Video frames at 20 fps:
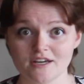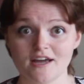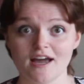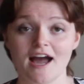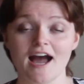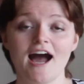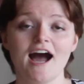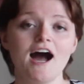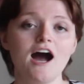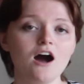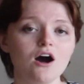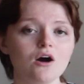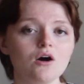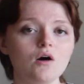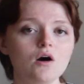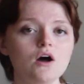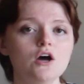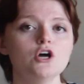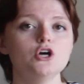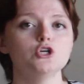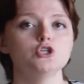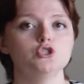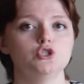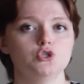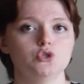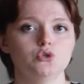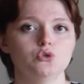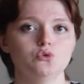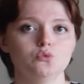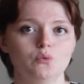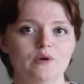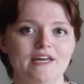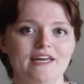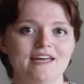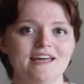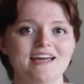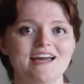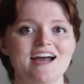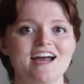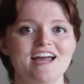How do
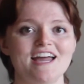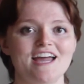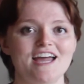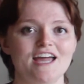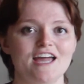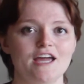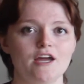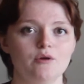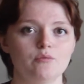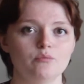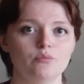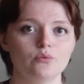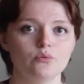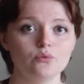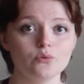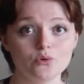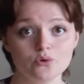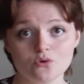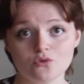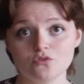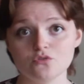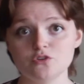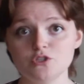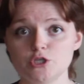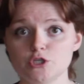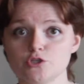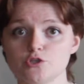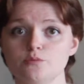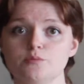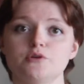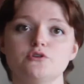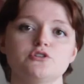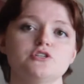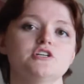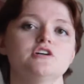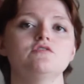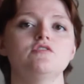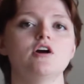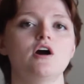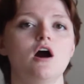we improve distribution
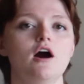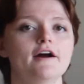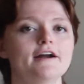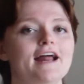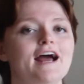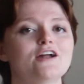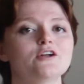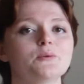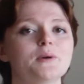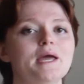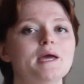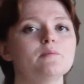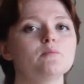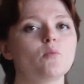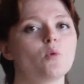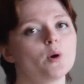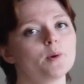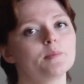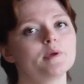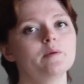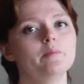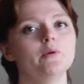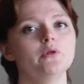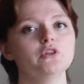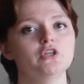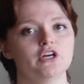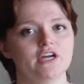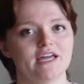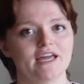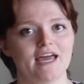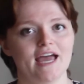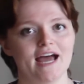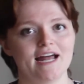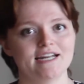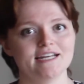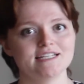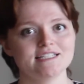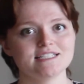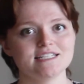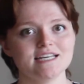of our art? How do we get more people looking at
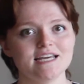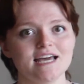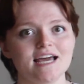it?